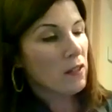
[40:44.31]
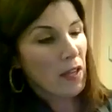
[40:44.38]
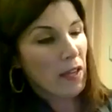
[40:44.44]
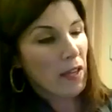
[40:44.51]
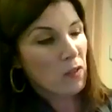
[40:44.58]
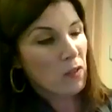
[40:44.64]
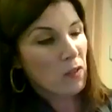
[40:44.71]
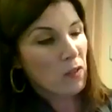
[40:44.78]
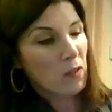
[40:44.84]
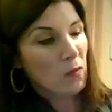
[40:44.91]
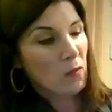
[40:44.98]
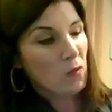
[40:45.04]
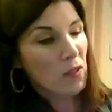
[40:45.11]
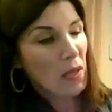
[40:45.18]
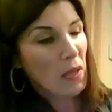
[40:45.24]
Okay, so I'm
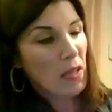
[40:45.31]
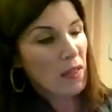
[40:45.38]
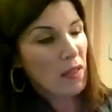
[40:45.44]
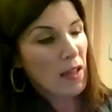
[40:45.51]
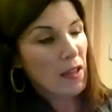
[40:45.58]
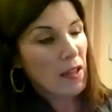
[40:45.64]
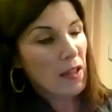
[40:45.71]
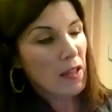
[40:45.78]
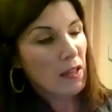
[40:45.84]
just going to paint that